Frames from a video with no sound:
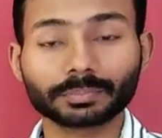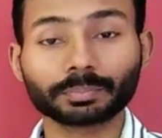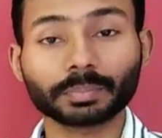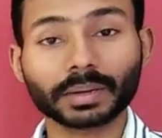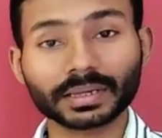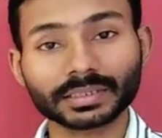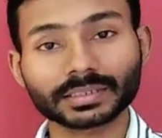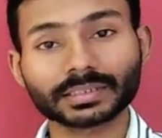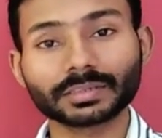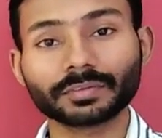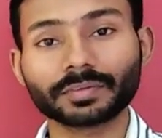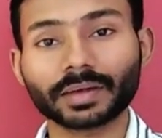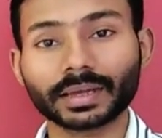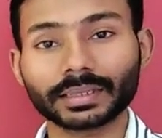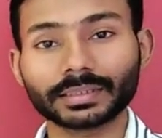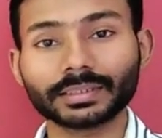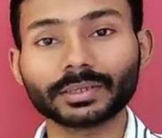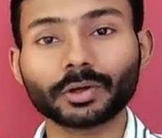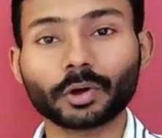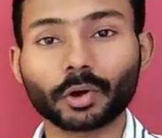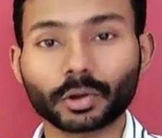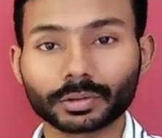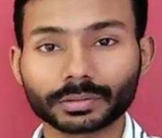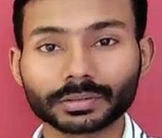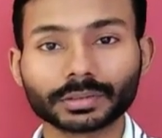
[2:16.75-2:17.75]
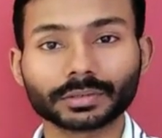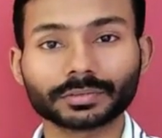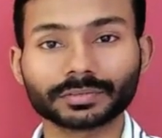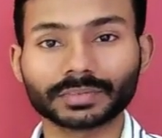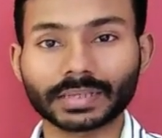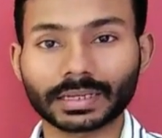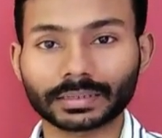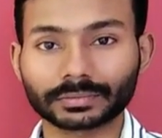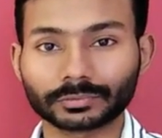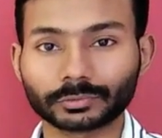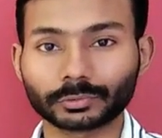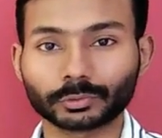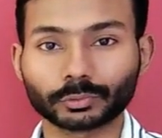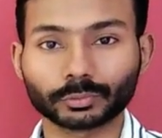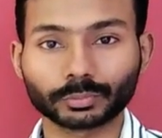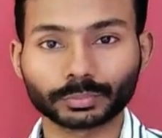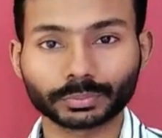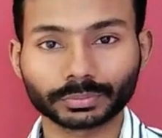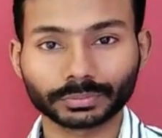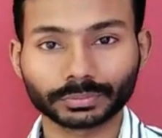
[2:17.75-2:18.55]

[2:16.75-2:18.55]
and it must divide the order of that